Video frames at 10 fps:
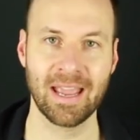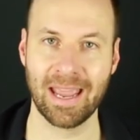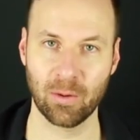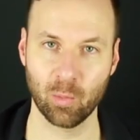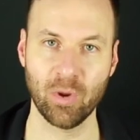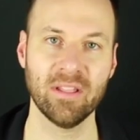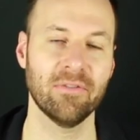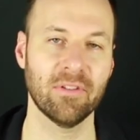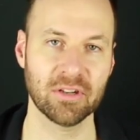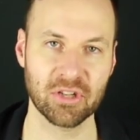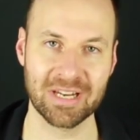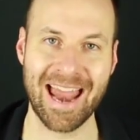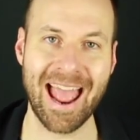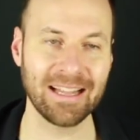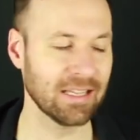and with the
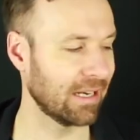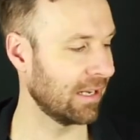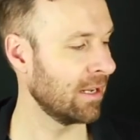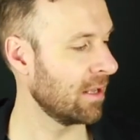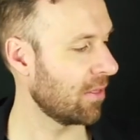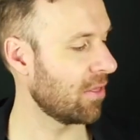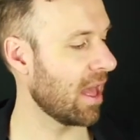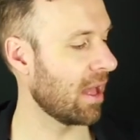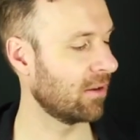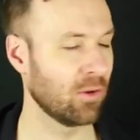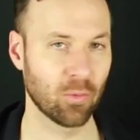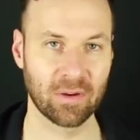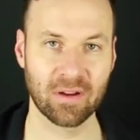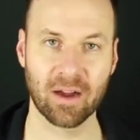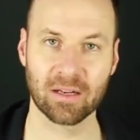functionality that we
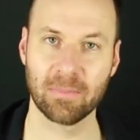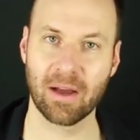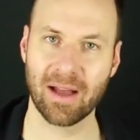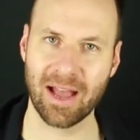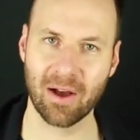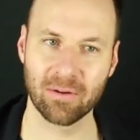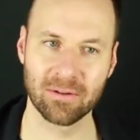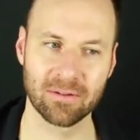talked about, how